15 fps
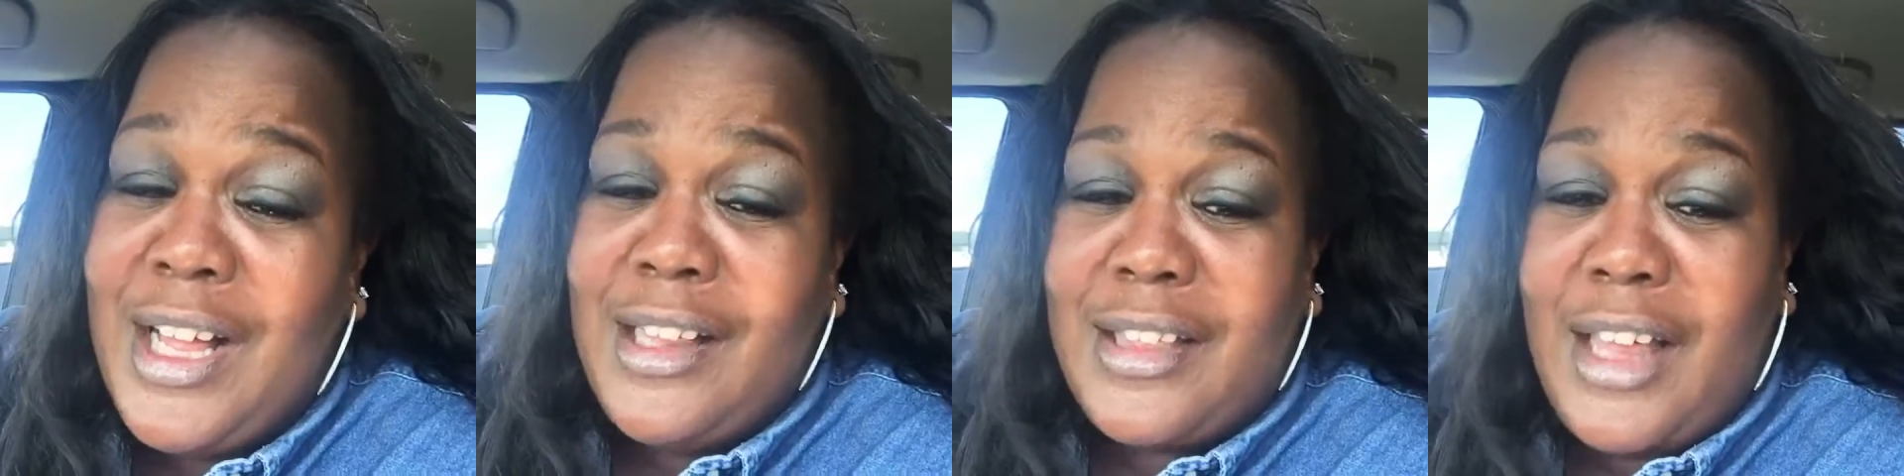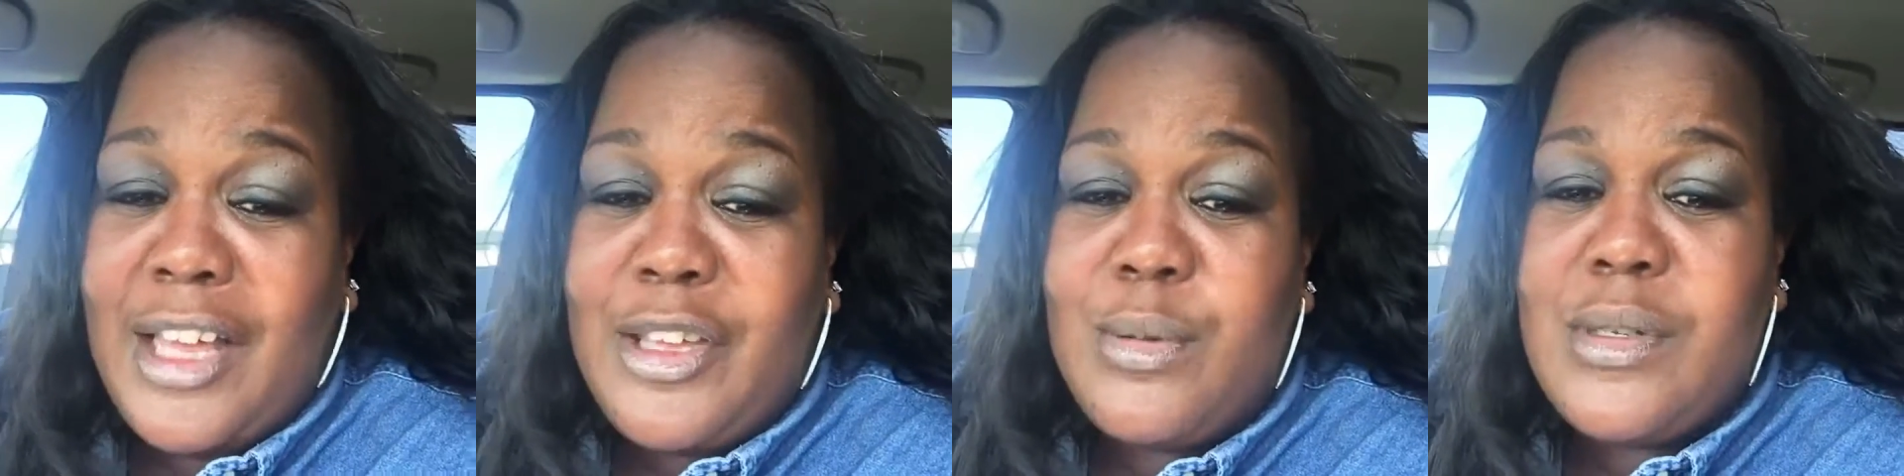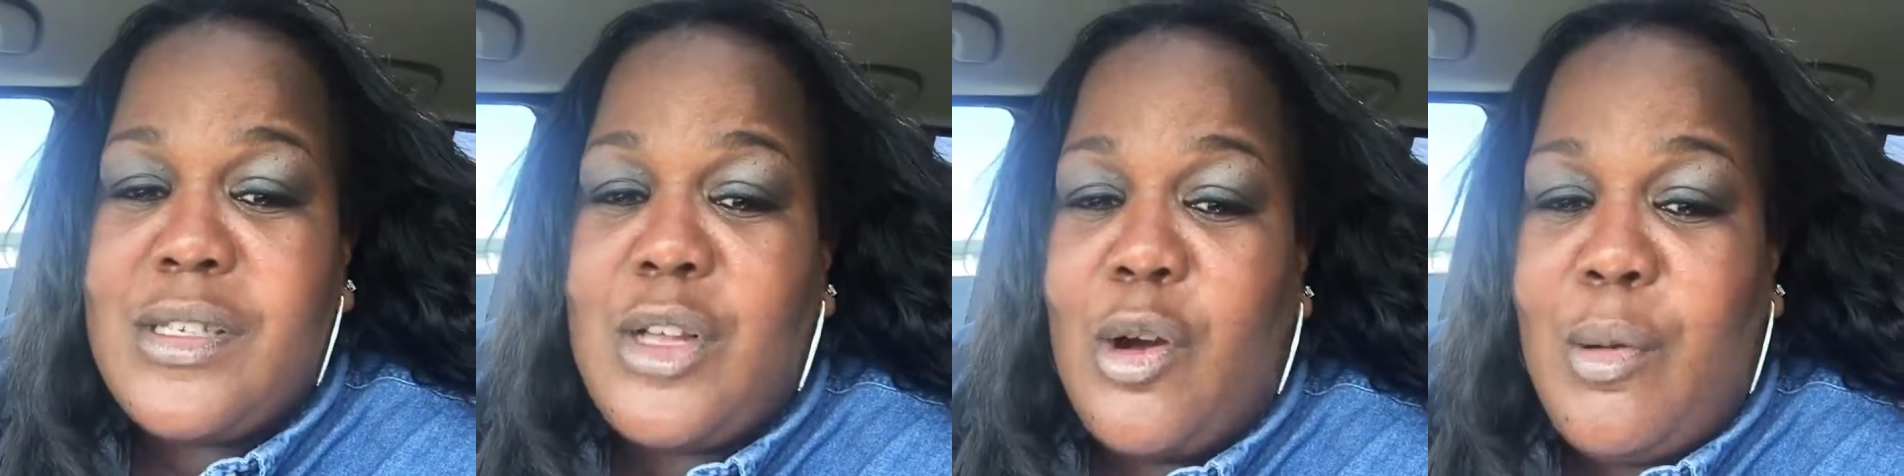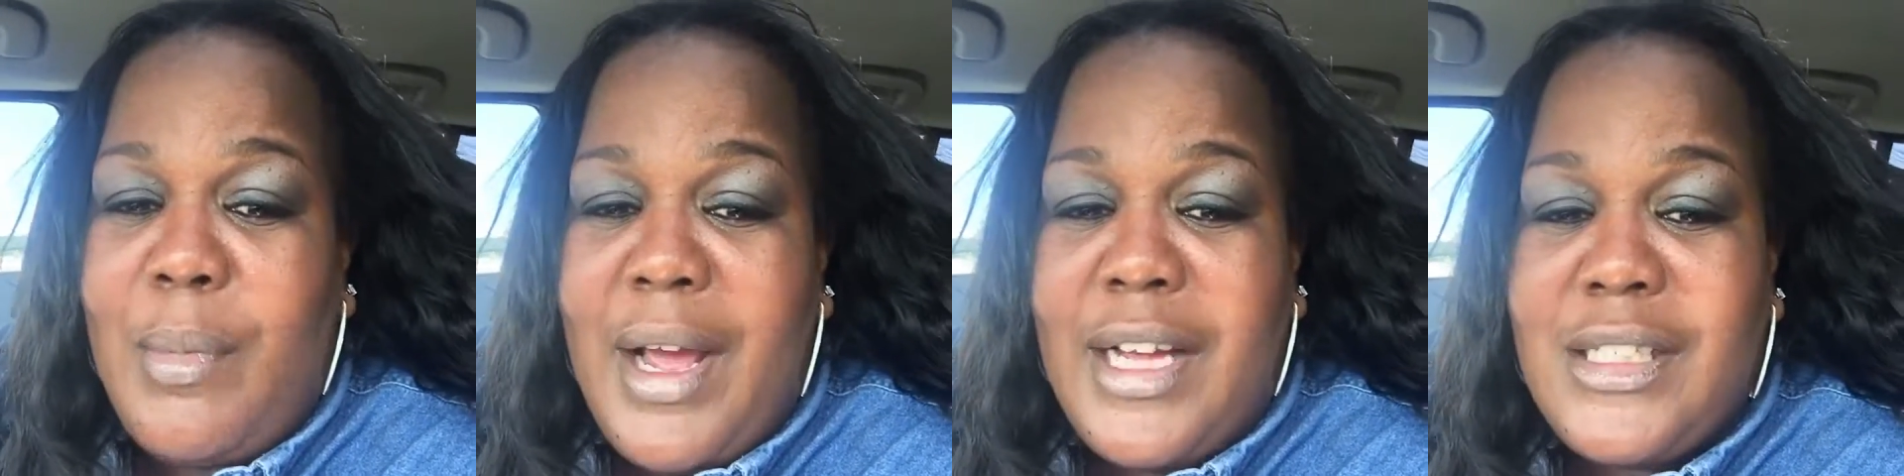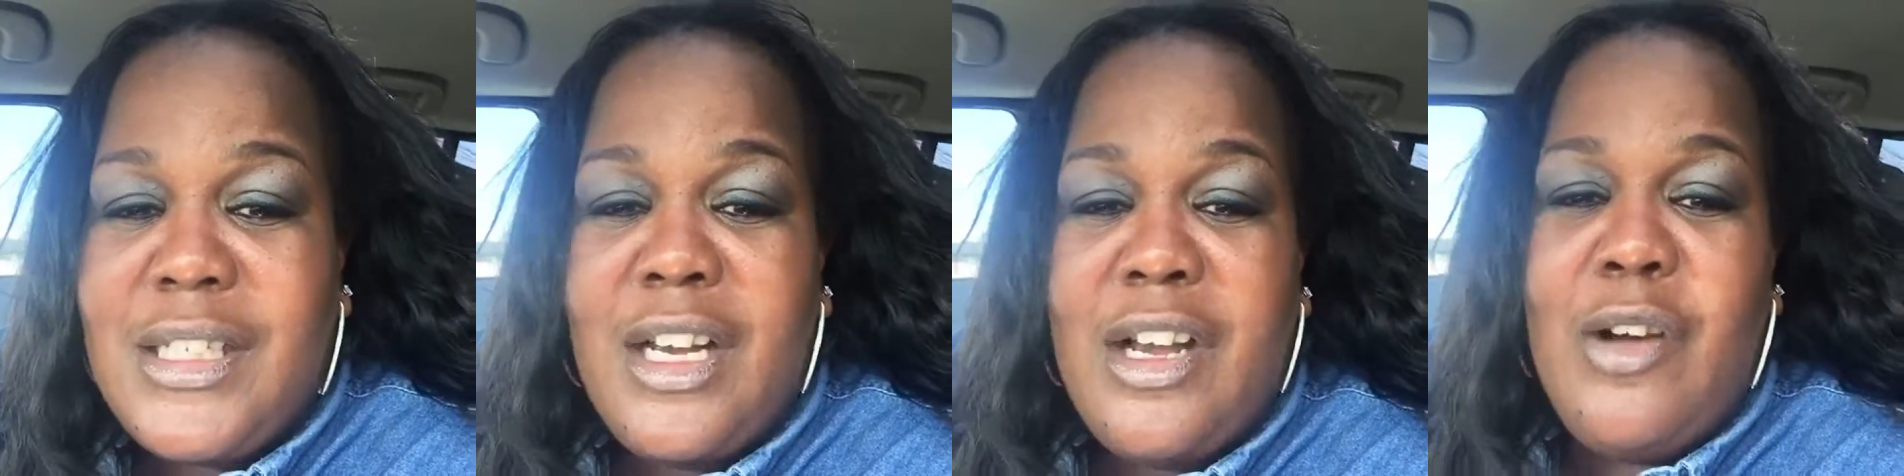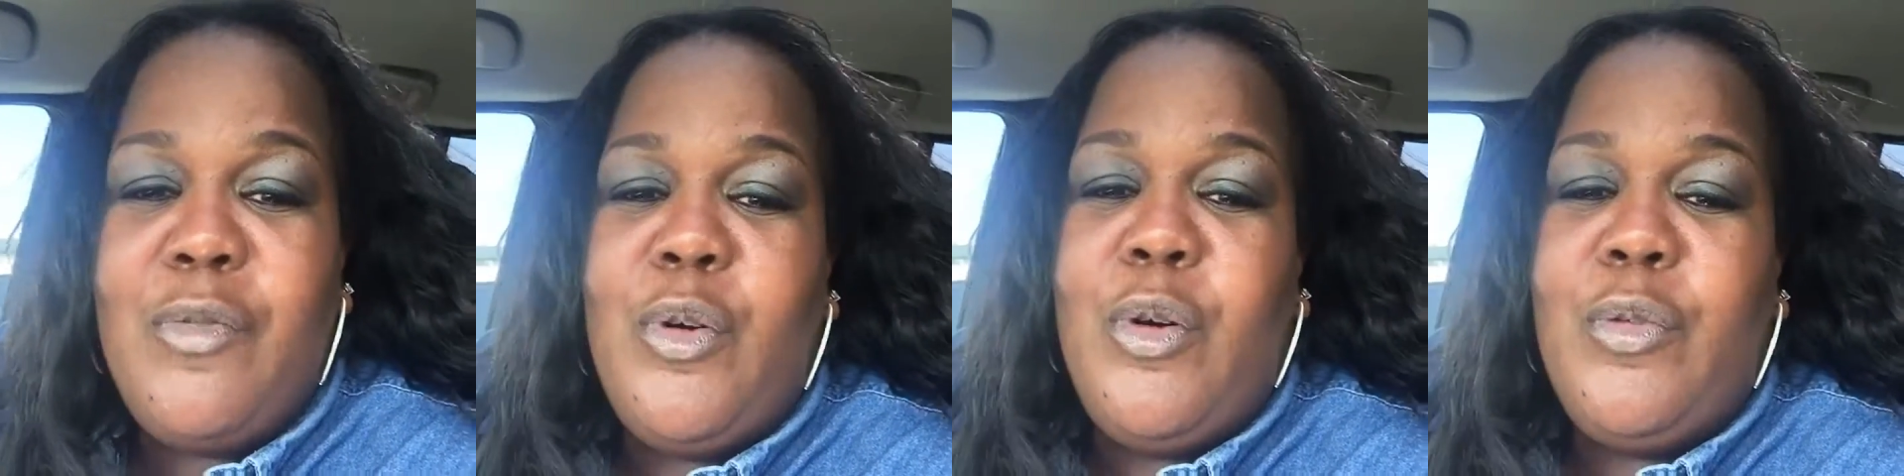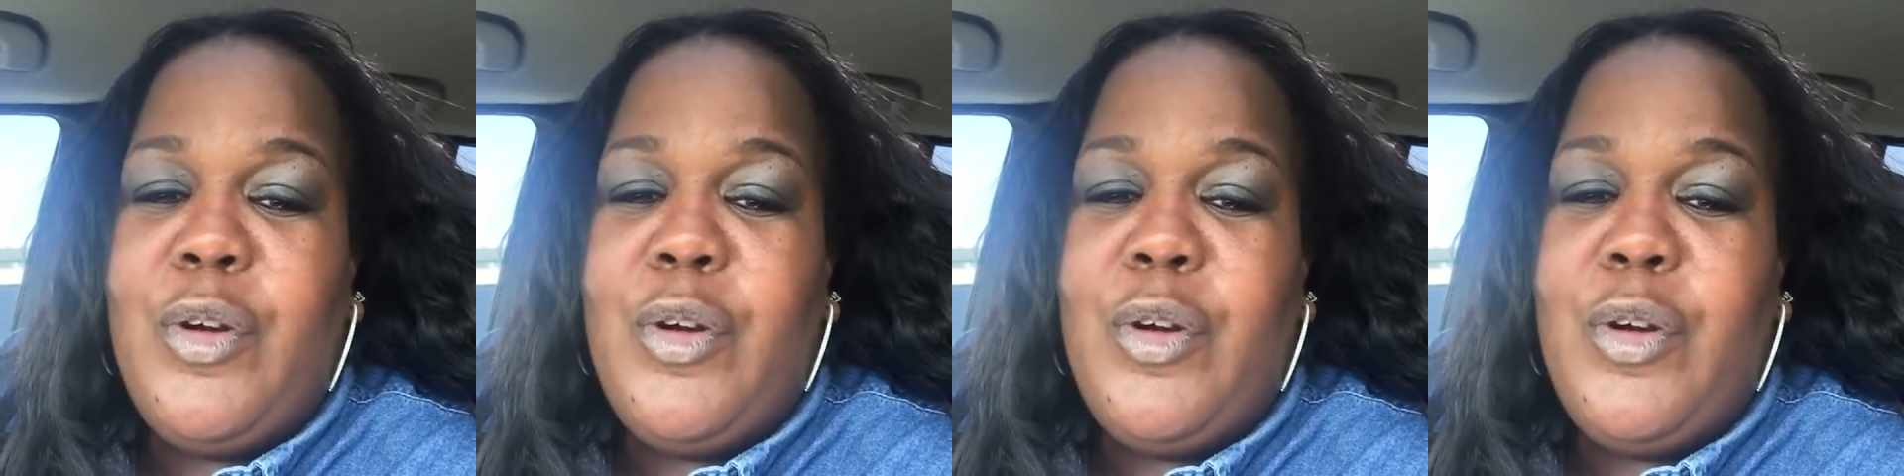Thank you so much for